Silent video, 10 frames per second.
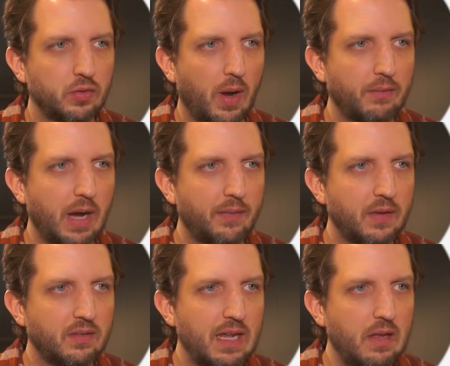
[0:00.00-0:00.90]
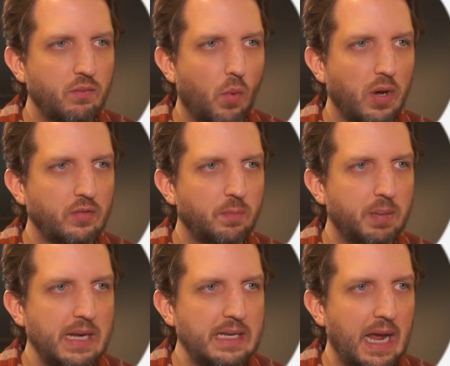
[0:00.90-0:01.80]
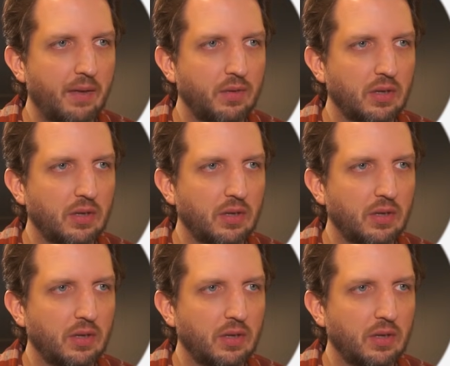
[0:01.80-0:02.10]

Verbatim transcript: So I've got this invoice PDF.